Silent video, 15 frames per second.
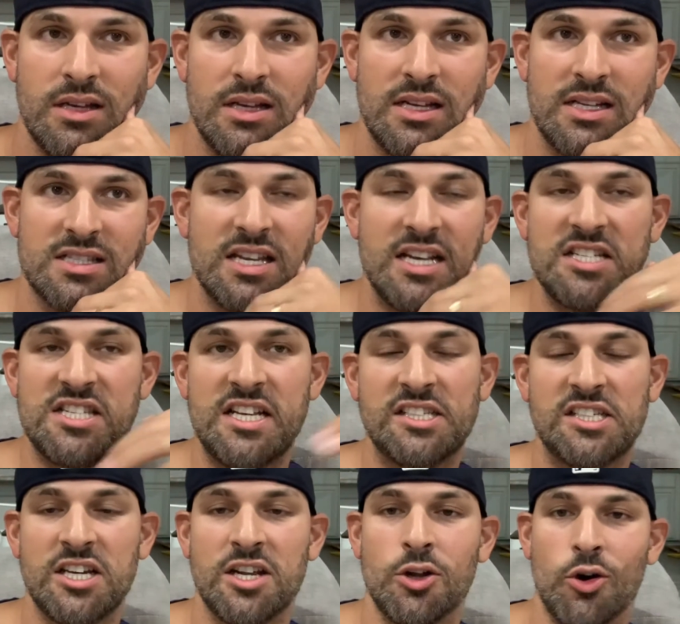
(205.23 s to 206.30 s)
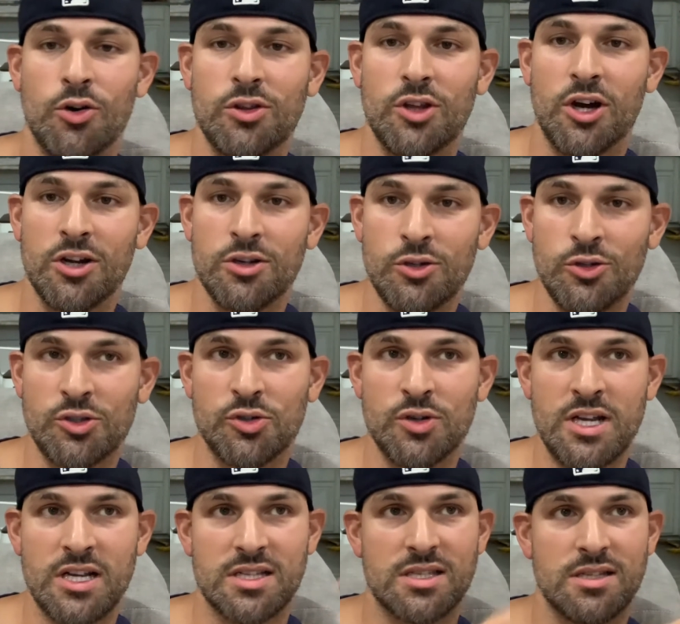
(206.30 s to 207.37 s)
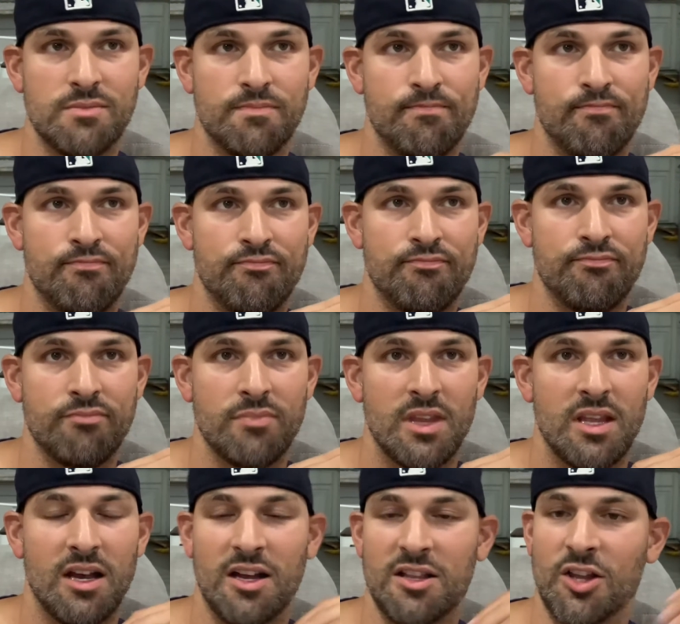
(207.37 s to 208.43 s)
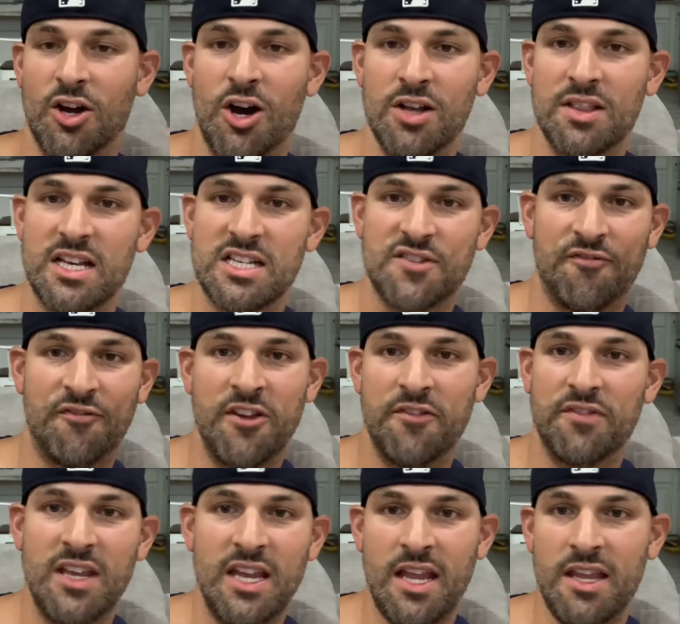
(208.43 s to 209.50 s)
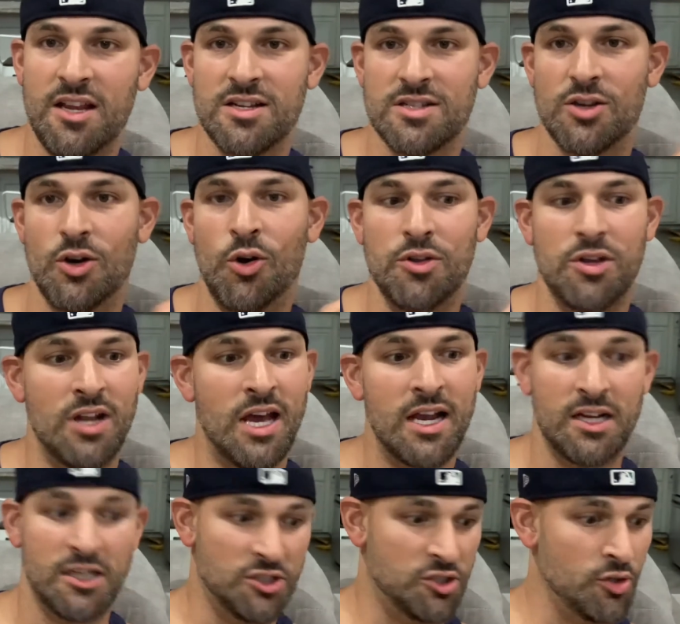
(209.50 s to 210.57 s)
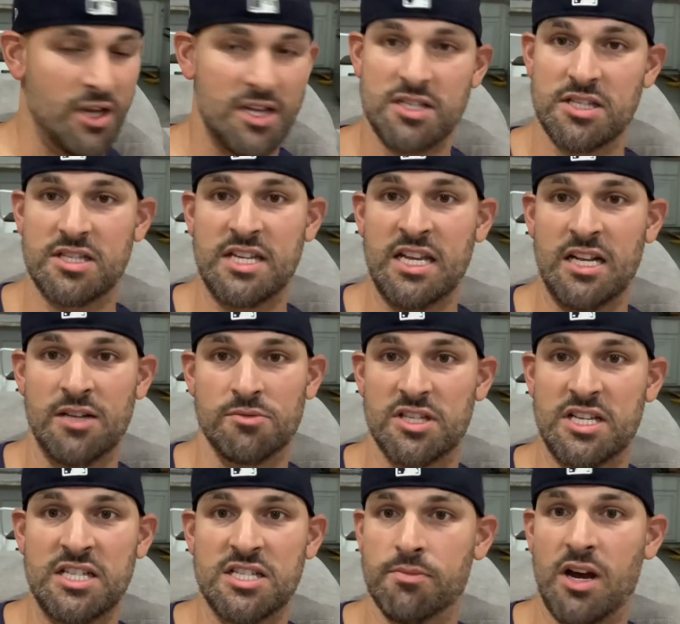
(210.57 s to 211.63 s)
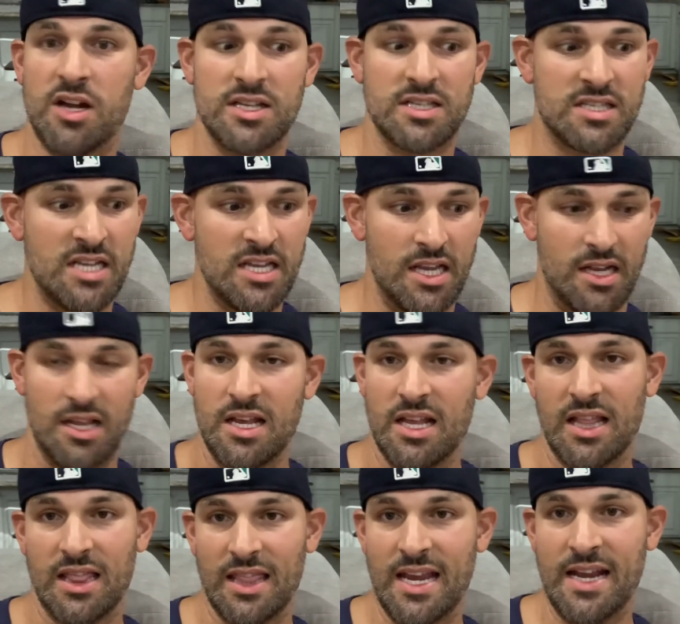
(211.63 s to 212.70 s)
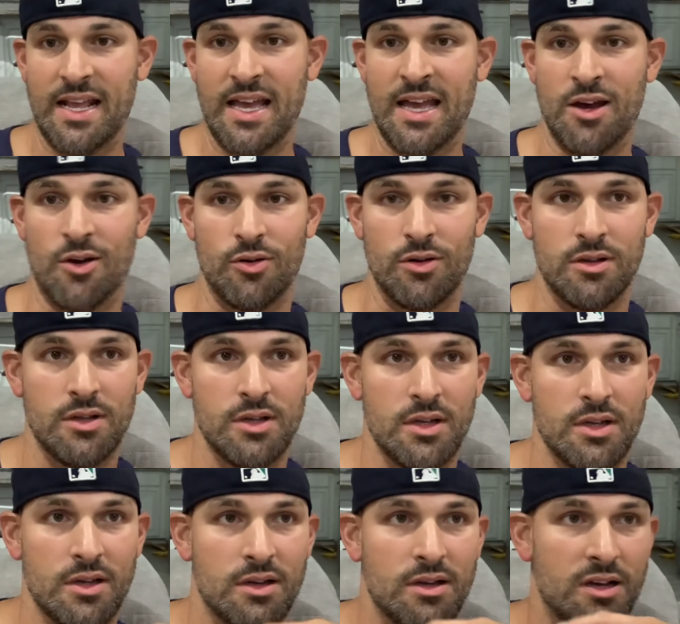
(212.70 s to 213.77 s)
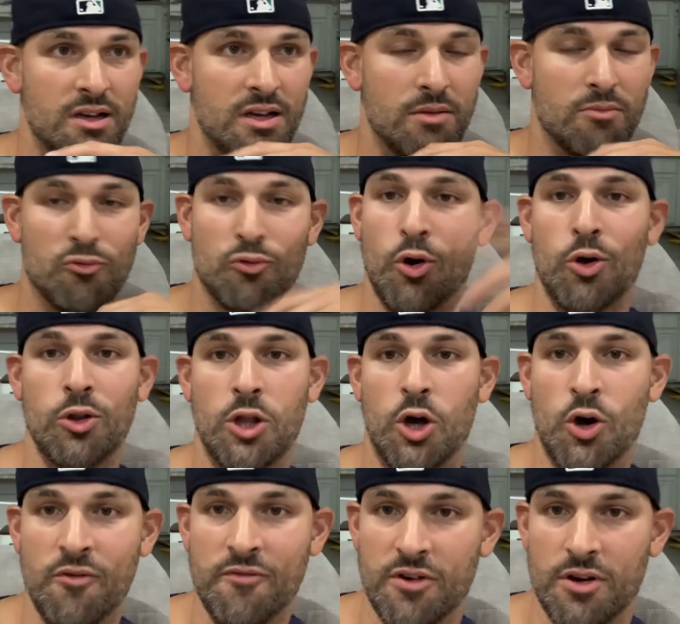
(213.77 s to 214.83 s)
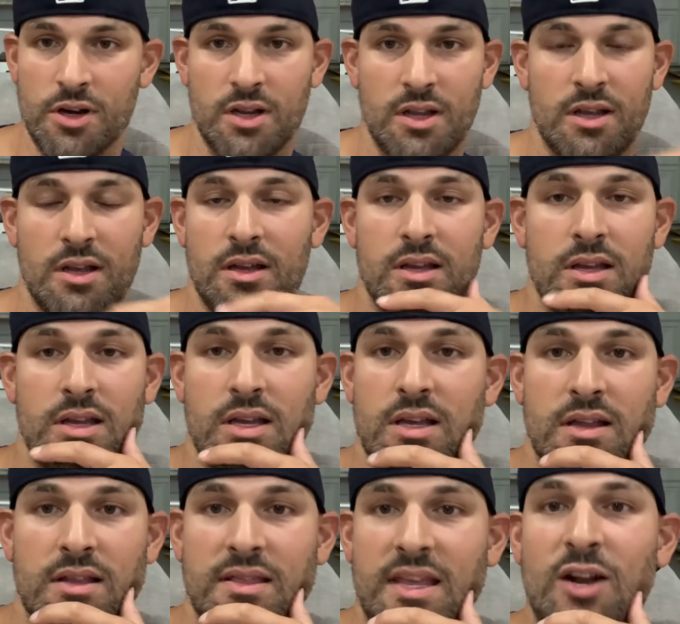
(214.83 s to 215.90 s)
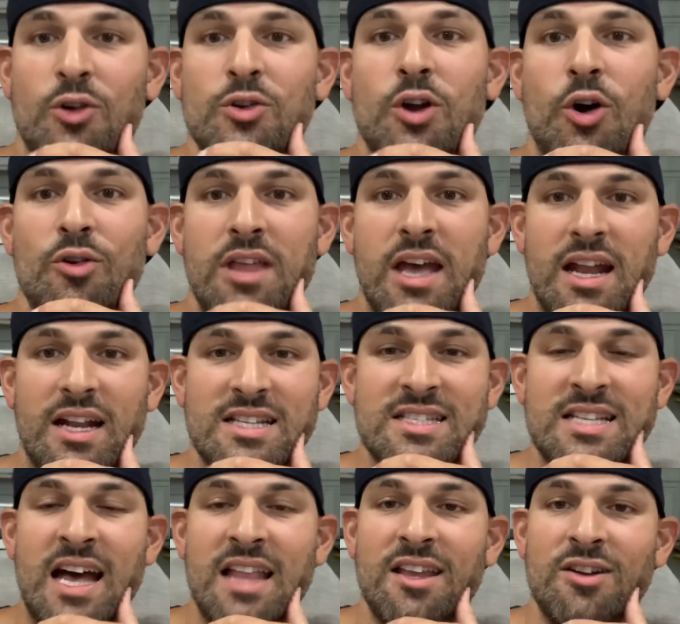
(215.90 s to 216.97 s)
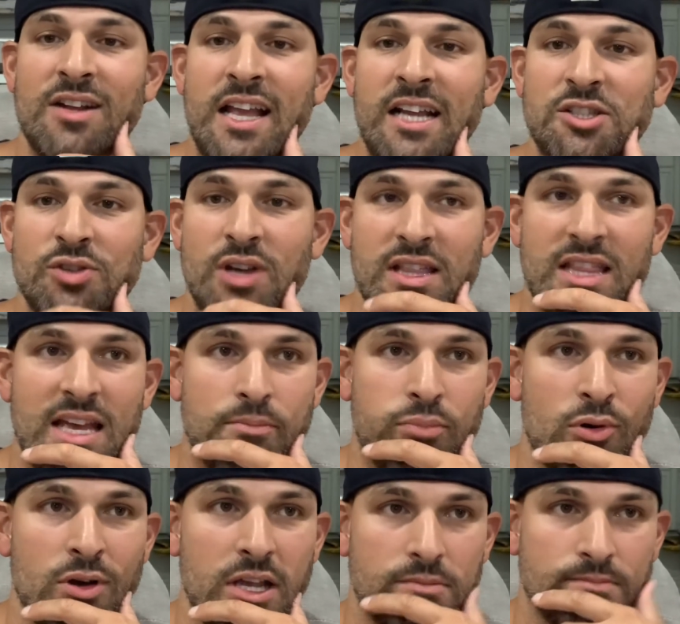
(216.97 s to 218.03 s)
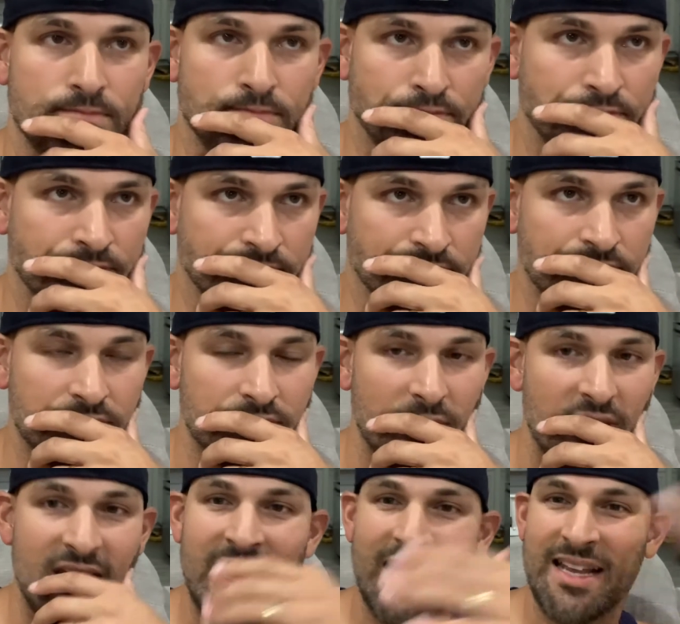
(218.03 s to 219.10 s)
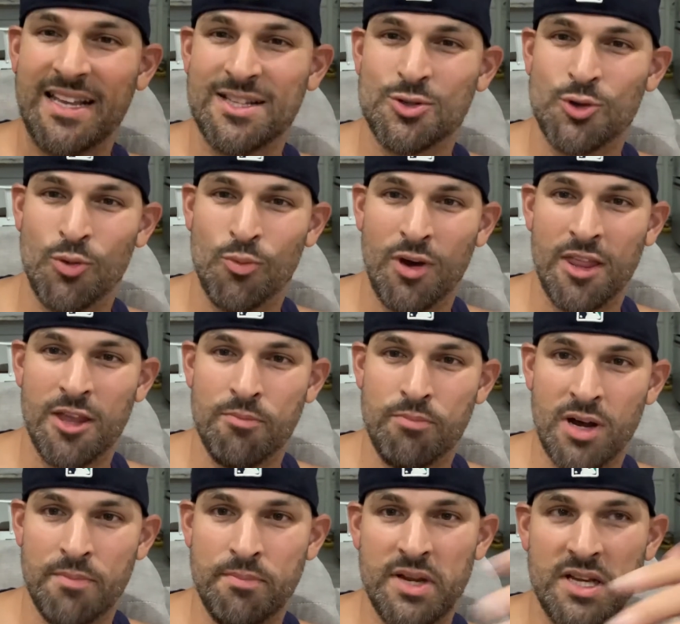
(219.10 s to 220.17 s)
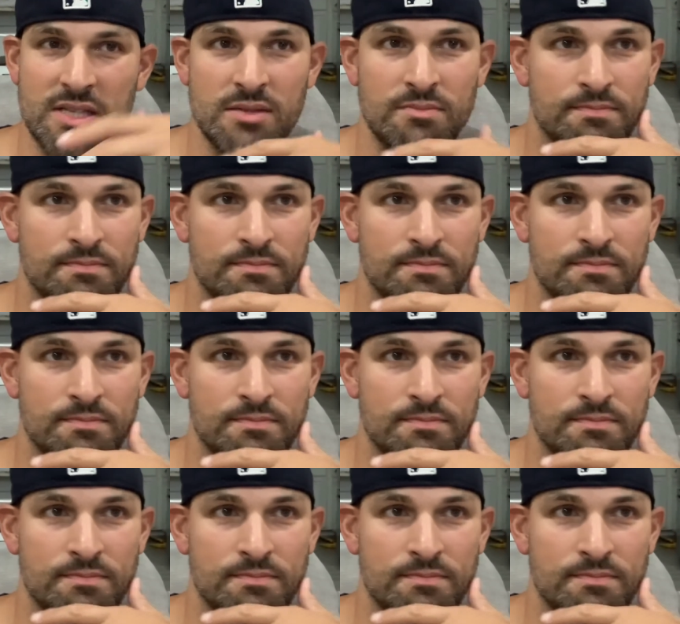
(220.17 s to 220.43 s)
It's like teaching an old dog new tricks. A dog that's 15 years old, you're not going to teach them how to sit, lay down, roll over. They don't know that. It's not in their nature at that point. You got to get to them while they're puppies.